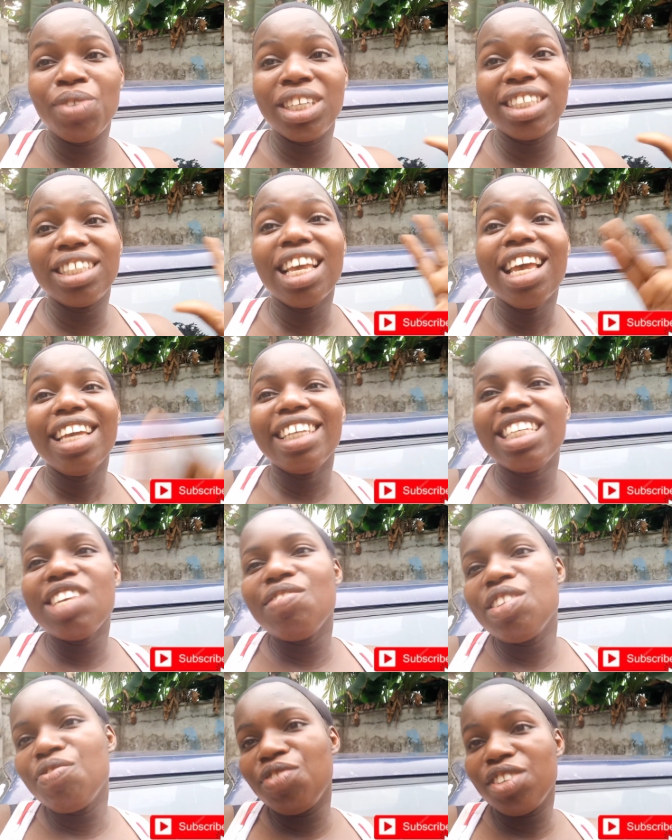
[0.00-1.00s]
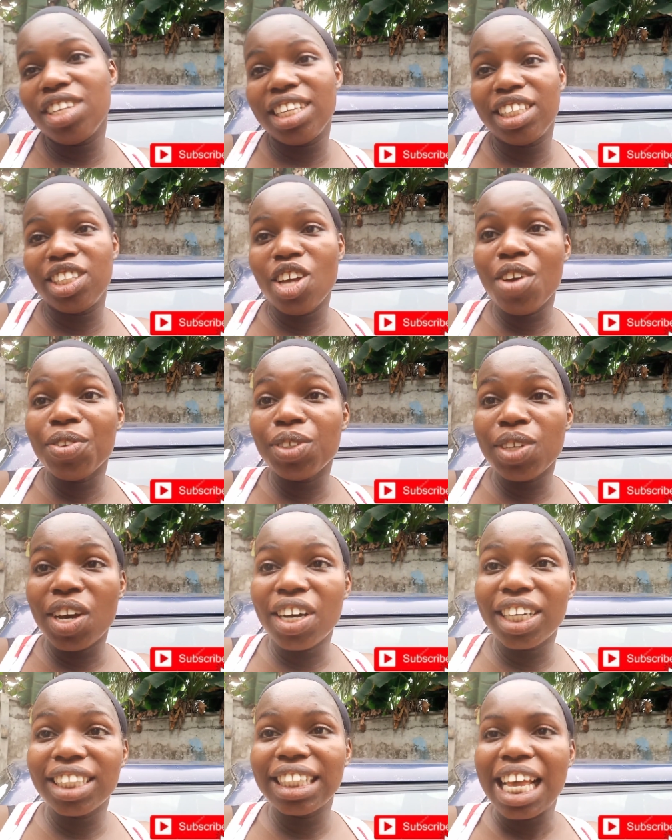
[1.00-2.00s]
please give this video a thumbs
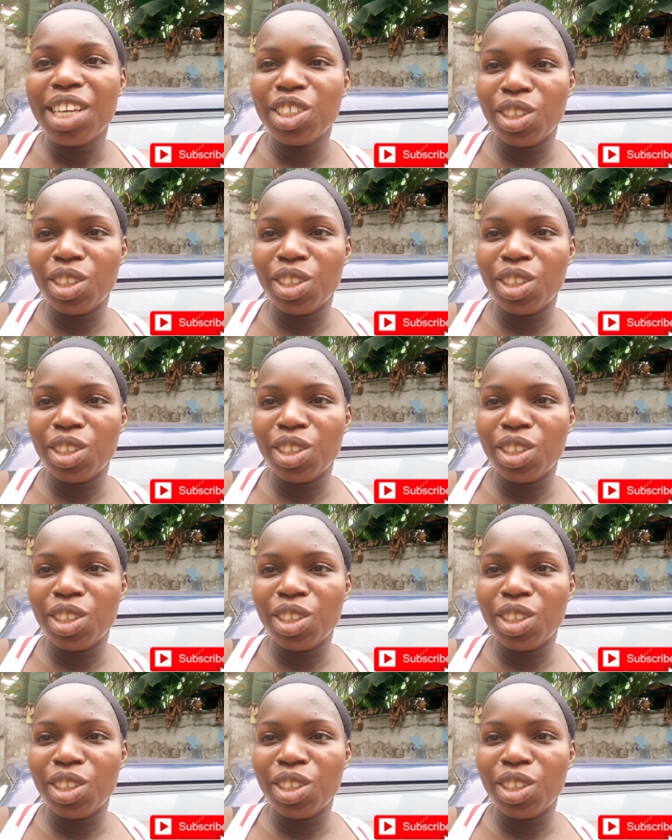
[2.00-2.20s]
up.